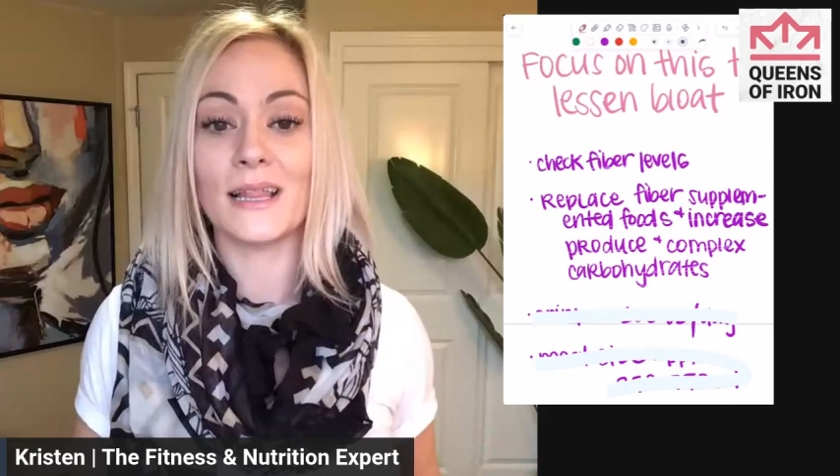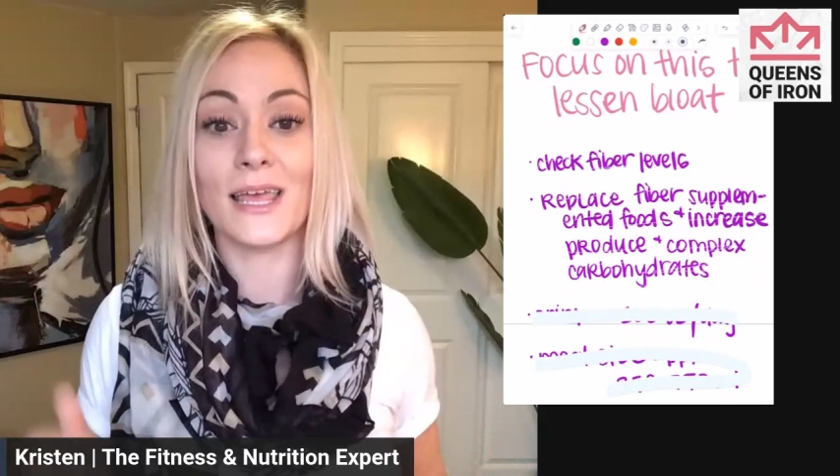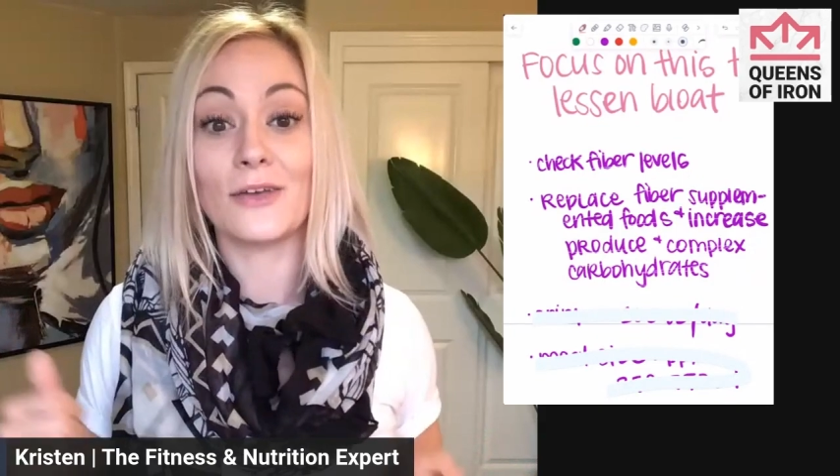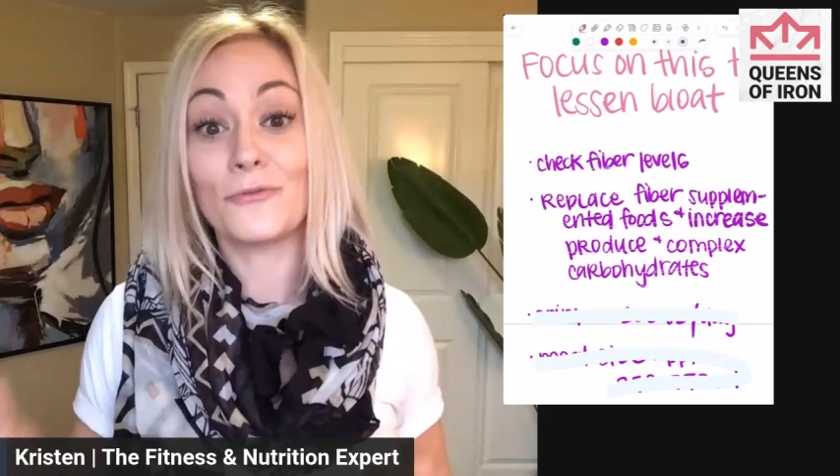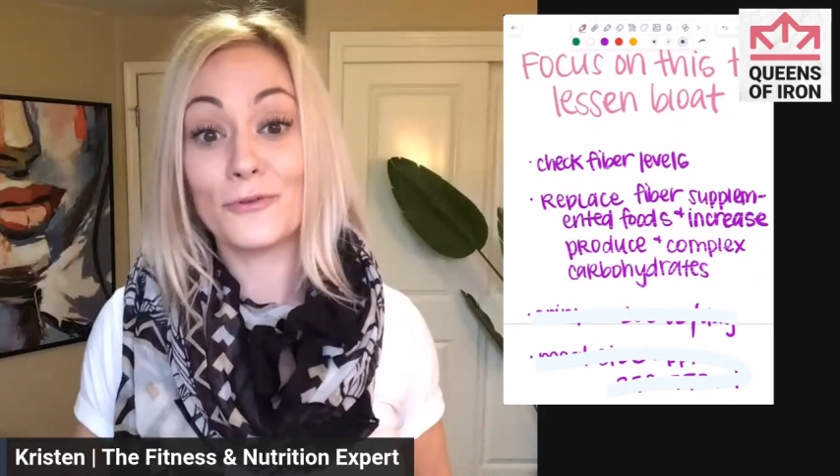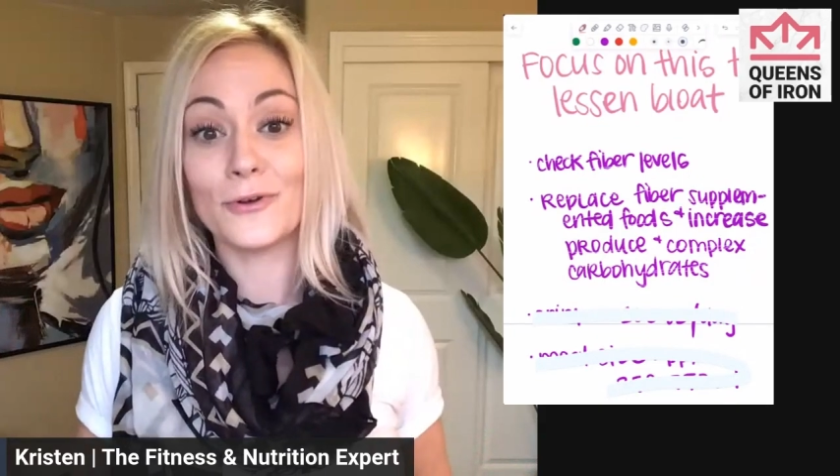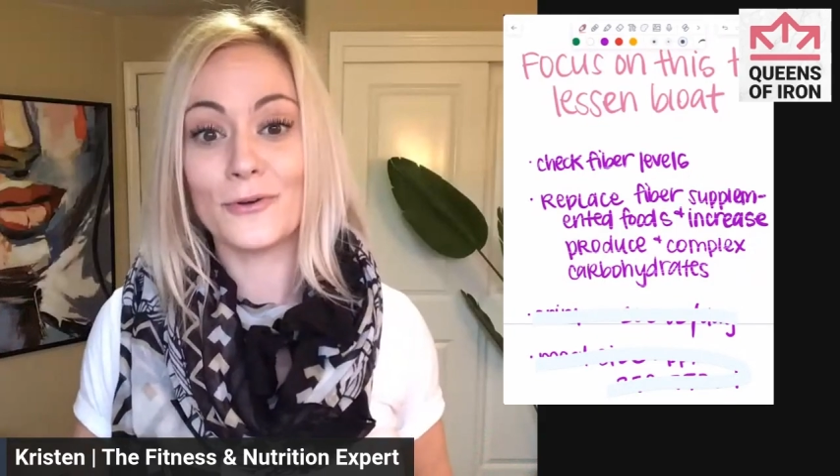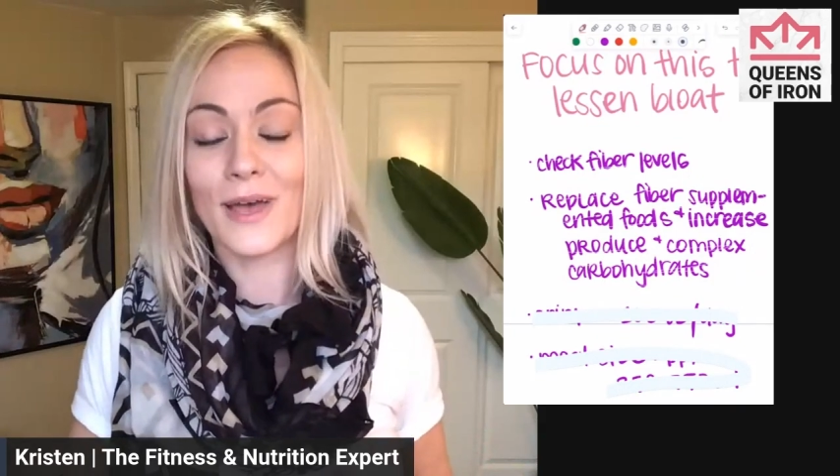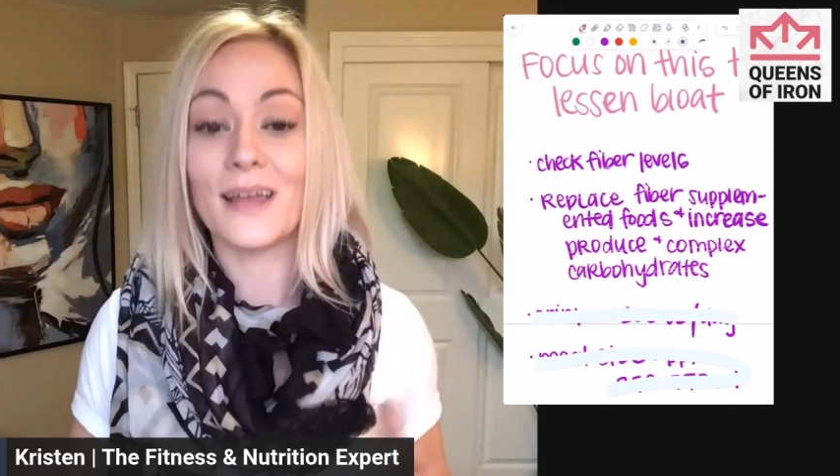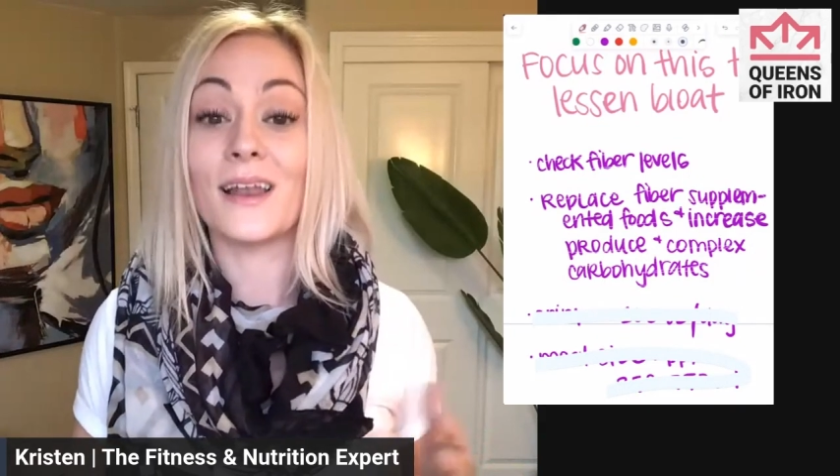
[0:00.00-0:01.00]
Like
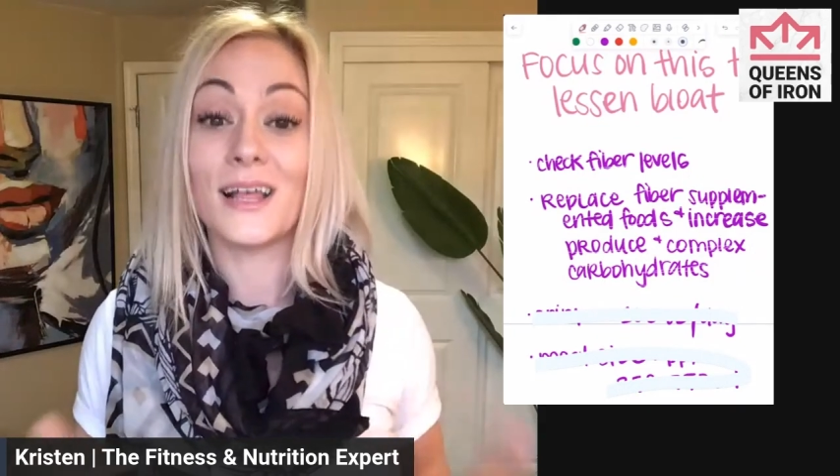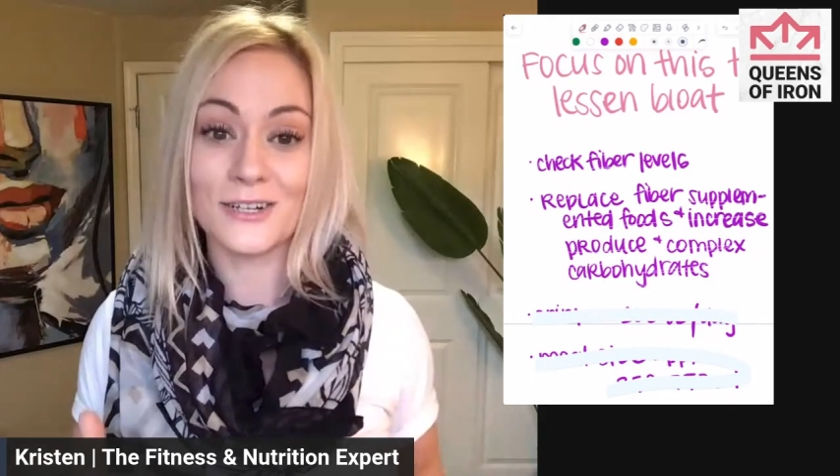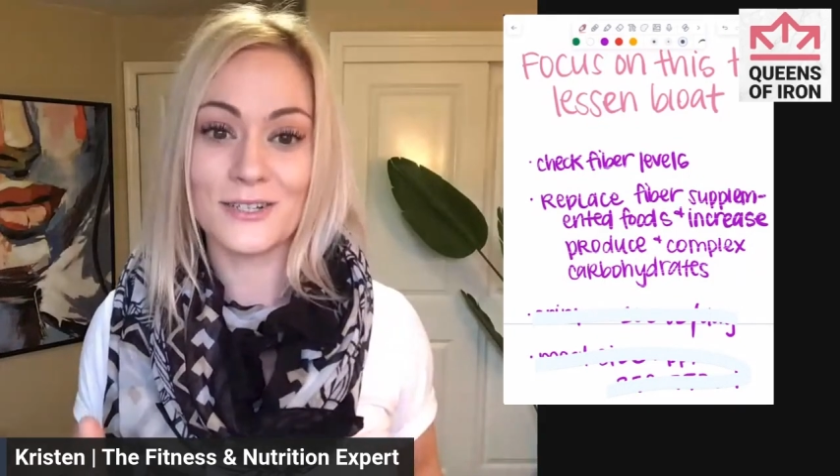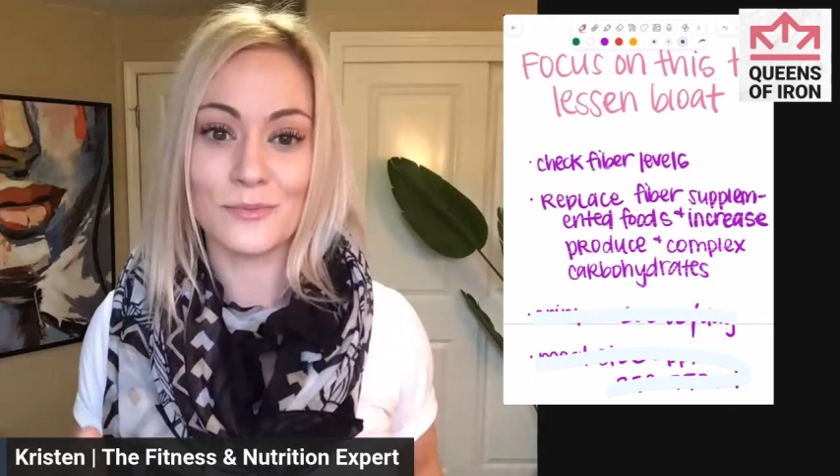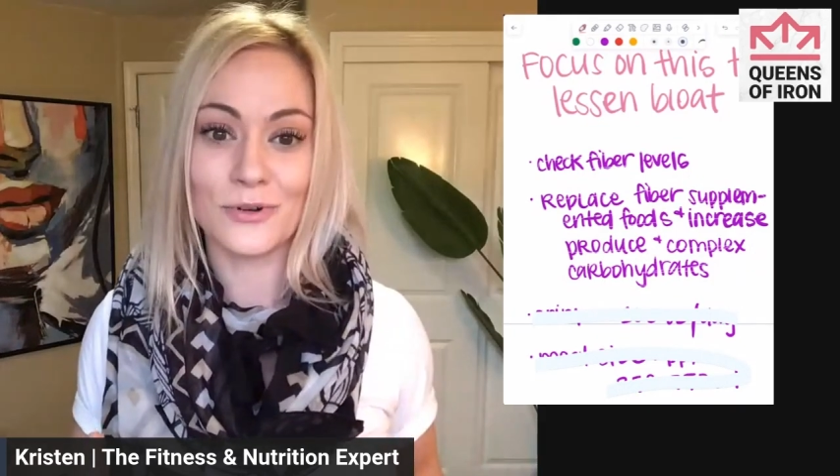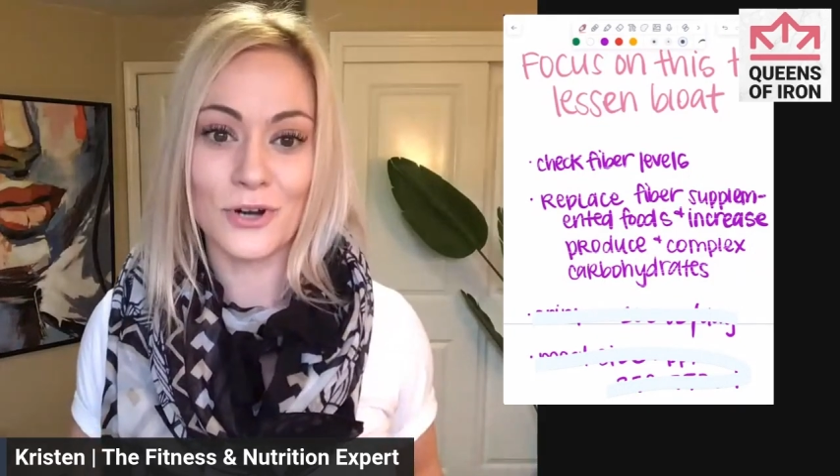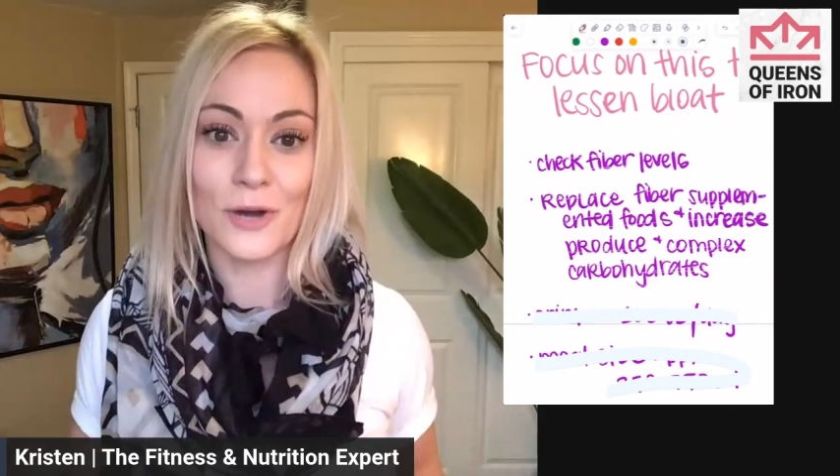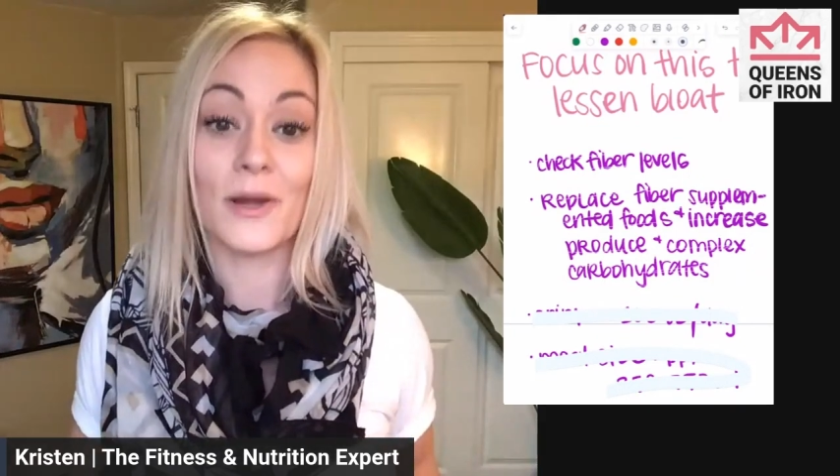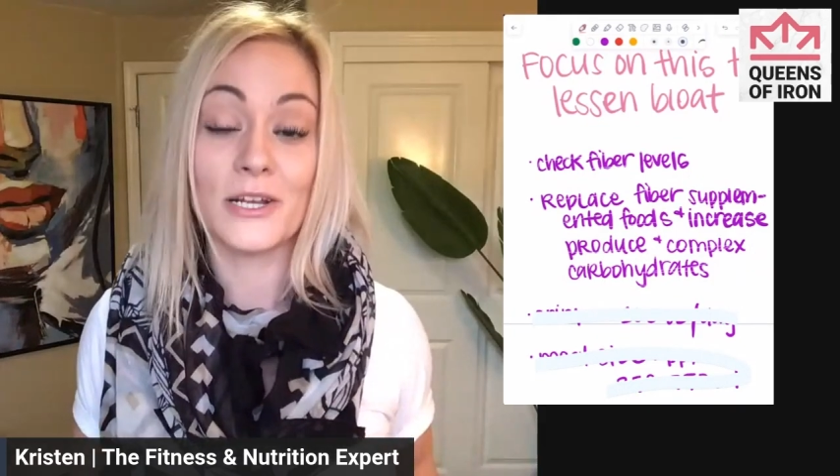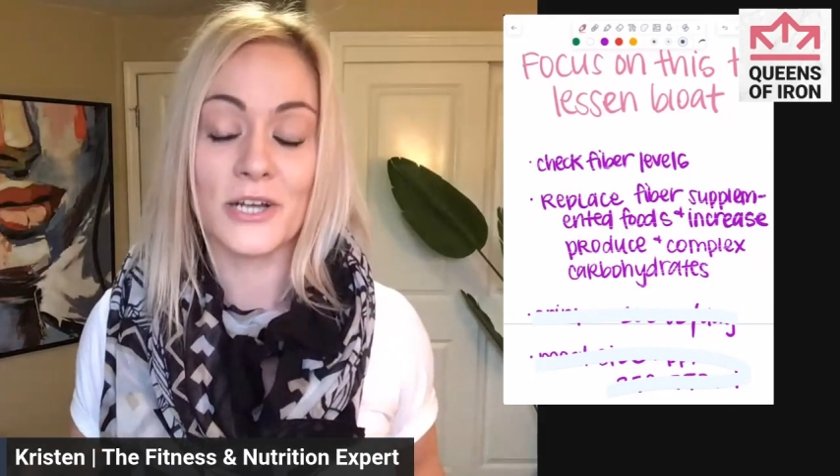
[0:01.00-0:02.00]
fruit and other simple
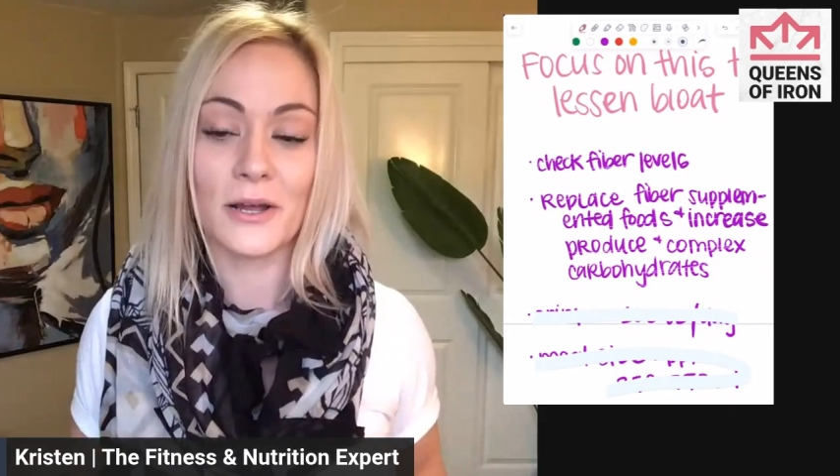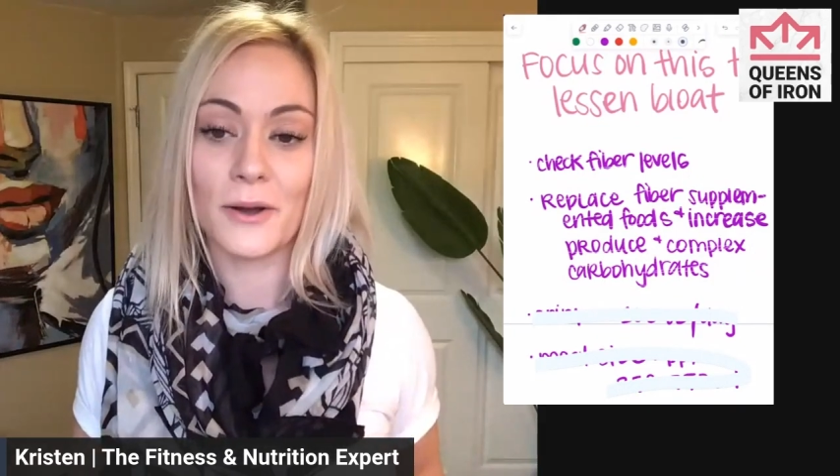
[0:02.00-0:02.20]
carbohydrates.